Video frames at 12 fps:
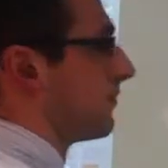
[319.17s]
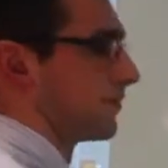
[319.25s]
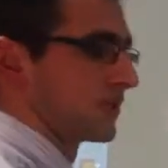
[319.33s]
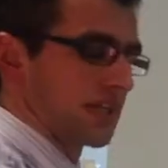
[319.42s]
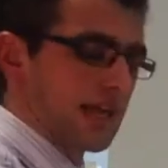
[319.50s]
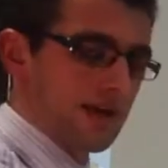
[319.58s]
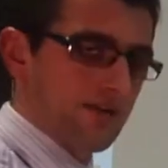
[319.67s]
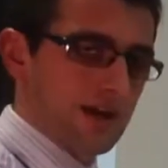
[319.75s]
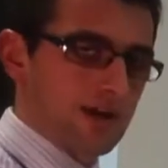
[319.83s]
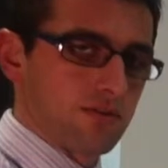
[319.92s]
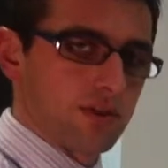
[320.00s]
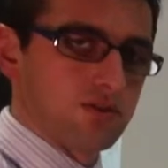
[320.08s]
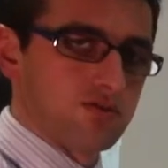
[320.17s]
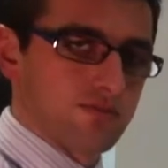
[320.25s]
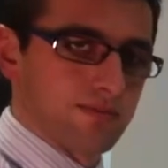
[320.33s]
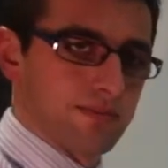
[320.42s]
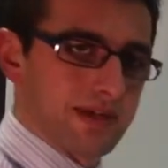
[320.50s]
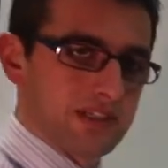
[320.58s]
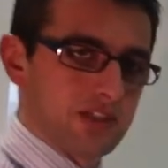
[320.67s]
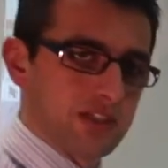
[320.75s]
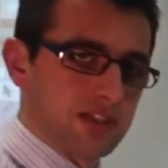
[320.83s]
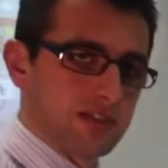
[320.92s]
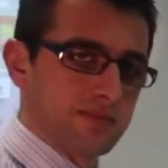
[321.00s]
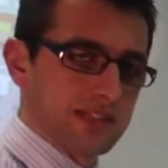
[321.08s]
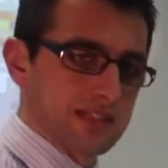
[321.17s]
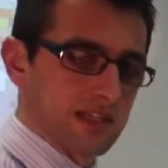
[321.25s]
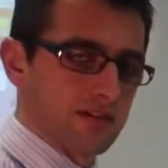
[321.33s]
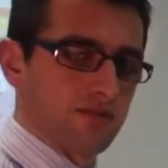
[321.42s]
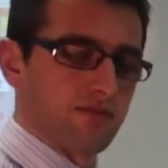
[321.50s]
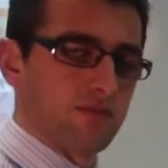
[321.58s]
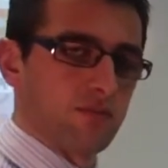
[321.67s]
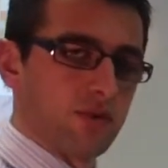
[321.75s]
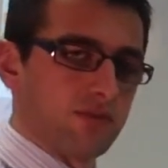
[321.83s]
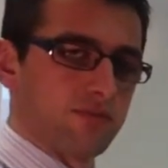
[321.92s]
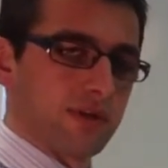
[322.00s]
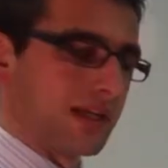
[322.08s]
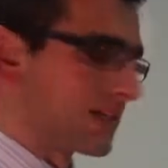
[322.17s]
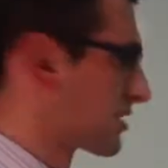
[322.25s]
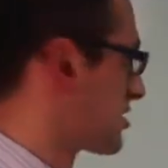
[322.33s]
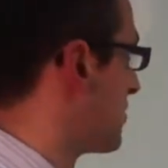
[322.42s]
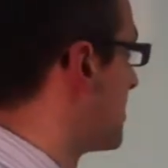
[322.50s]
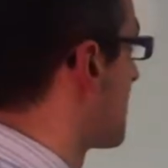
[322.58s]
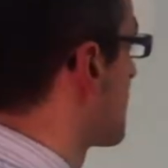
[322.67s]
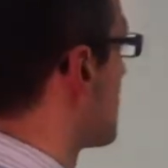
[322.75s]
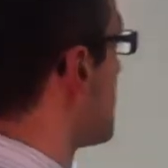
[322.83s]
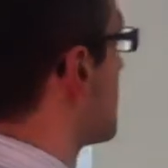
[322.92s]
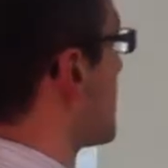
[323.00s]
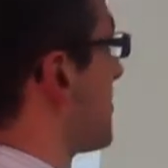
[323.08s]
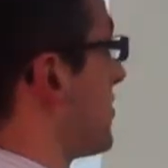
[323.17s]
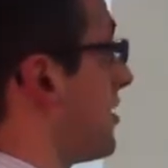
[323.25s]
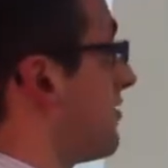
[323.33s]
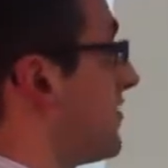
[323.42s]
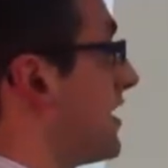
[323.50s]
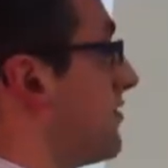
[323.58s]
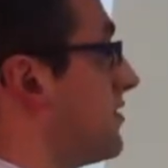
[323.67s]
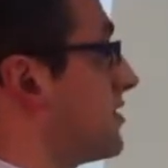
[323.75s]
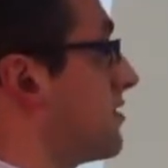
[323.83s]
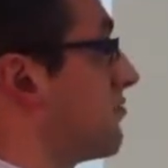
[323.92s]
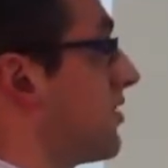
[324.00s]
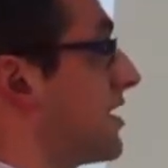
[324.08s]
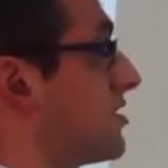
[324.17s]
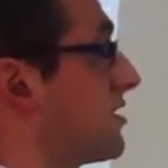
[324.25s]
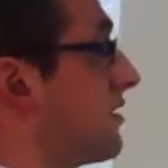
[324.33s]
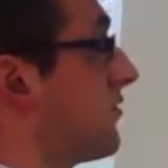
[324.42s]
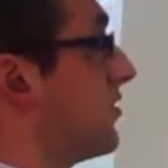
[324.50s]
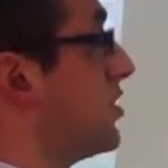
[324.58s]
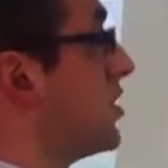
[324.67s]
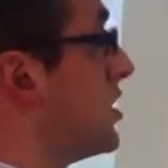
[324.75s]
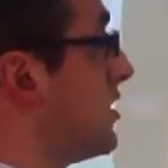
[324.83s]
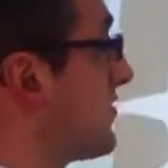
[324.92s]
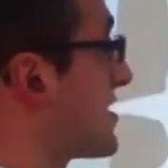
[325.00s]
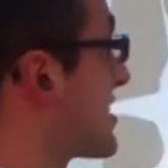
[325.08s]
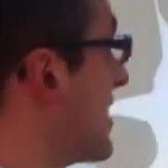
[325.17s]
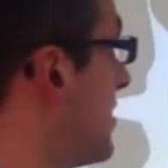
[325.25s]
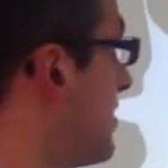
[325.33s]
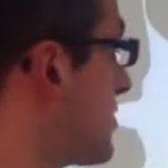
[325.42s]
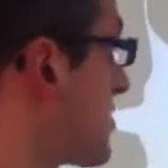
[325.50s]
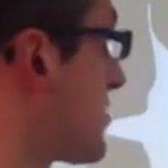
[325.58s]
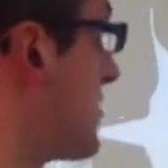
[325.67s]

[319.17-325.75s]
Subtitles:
To carry out those messages to be sent from one place to another, there are a range of different nerve cells.